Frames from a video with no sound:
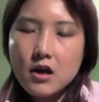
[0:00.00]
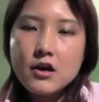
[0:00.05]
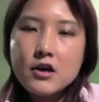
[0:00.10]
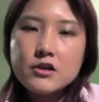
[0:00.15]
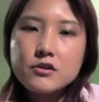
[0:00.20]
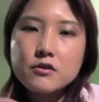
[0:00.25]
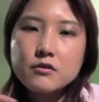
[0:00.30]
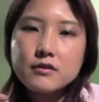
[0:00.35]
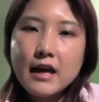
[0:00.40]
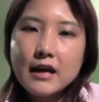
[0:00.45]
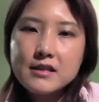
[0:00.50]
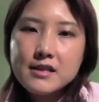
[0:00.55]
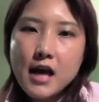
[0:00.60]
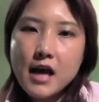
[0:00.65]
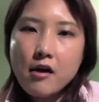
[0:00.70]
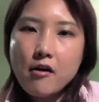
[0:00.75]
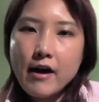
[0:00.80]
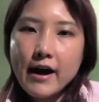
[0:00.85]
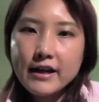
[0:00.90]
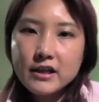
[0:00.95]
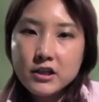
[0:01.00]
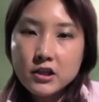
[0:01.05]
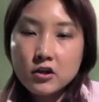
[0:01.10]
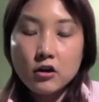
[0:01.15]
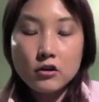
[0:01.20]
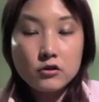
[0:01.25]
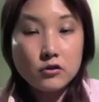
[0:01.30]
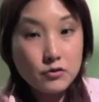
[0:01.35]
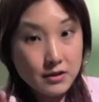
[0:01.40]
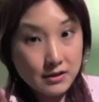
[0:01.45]
So that's how I actually
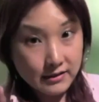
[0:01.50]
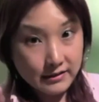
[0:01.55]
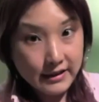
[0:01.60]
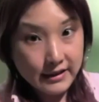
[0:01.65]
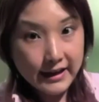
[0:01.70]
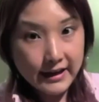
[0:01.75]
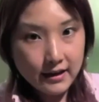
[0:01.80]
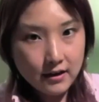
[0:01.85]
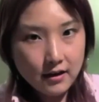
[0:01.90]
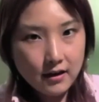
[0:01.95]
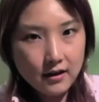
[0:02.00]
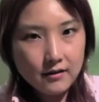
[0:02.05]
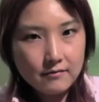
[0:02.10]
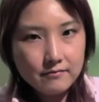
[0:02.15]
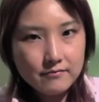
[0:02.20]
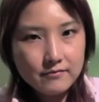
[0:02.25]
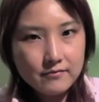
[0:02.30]
got those data